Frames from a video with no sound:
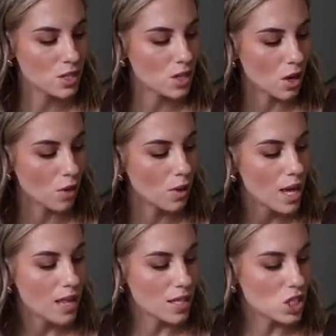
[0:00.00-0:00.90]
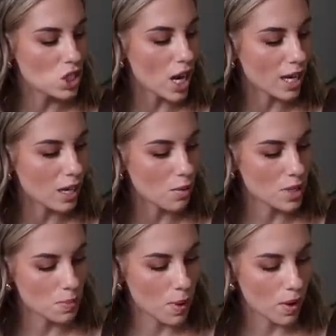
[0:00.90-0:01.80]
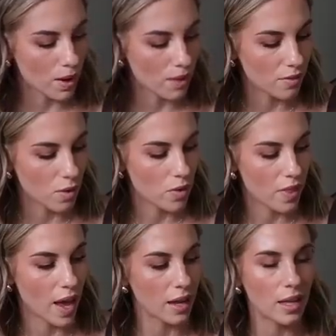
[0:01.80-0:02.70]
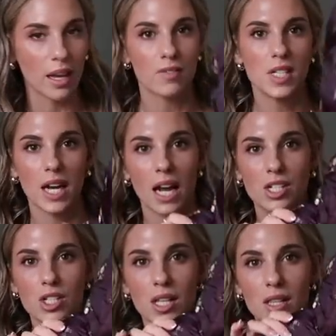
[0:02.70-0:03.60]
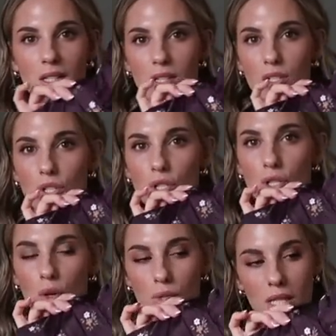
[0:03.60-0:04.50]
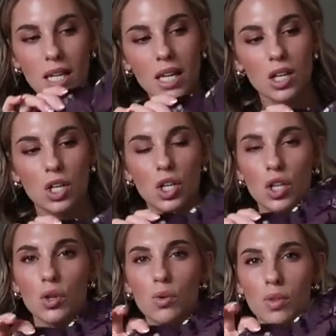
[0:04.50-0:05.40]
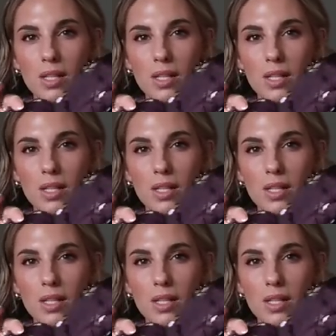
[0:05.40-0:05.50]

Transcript: So this jacket was part of that gift and I just think this is so stinking cute.